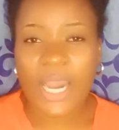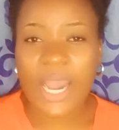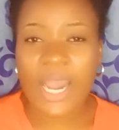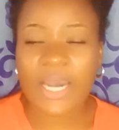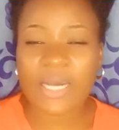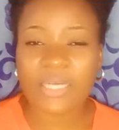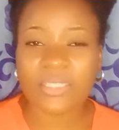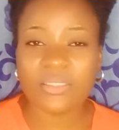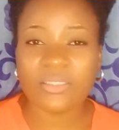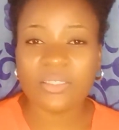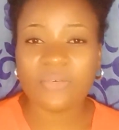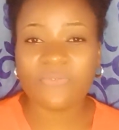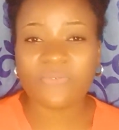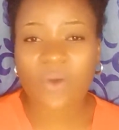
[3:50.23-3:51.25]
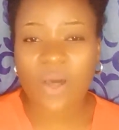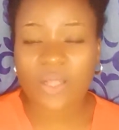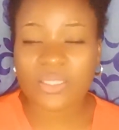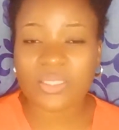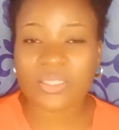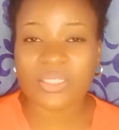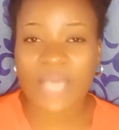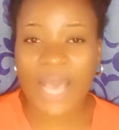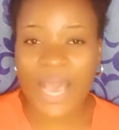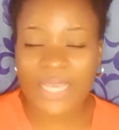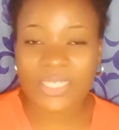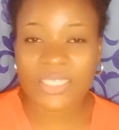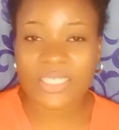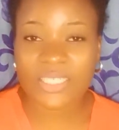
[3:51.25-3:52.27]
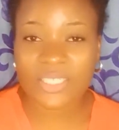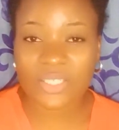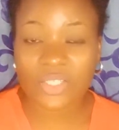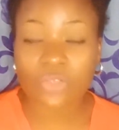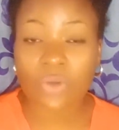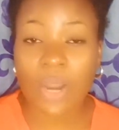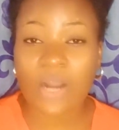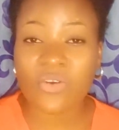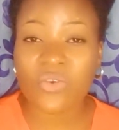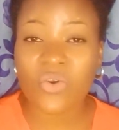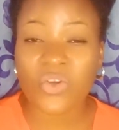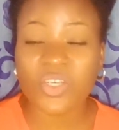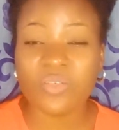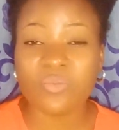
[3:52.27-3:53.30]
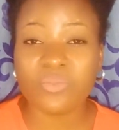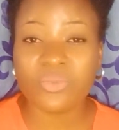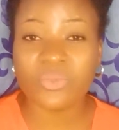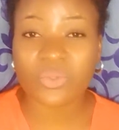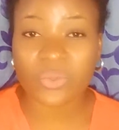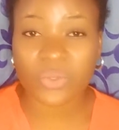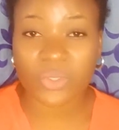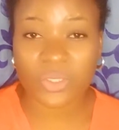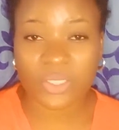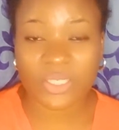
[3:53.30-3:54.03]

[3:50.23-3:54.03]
And the fourth sign is you are going broke.